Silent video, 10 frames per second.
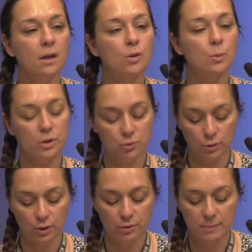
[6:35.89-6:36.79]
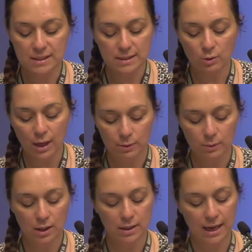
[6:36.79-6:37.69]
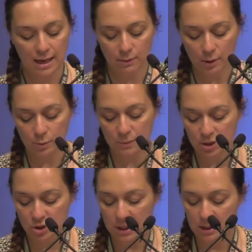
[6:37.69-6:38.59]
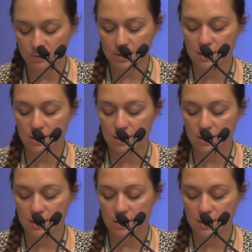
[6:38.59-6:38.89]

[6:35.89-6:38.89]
The withdrawal agreement does not outline how that would be achieved,